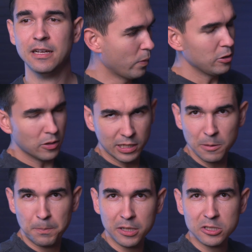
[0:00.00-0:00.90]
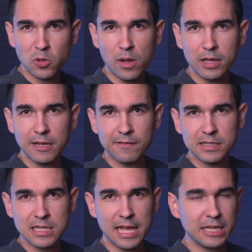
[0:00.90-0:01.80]
When you look at the build quality of
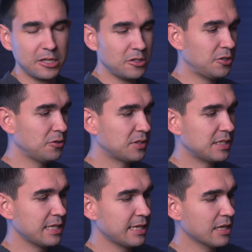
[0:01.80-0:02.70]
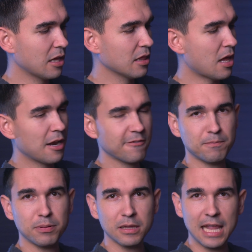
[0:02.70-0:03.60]
this light, you do see a lot of
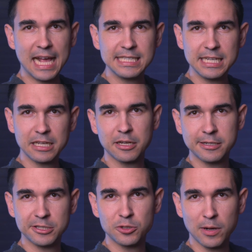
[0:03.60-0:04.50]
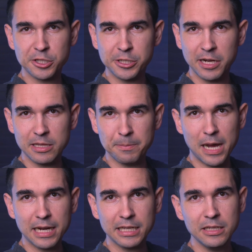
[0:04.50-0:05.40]
plastic construction on the
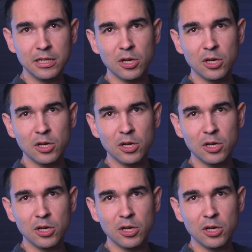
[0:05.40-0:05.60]
body,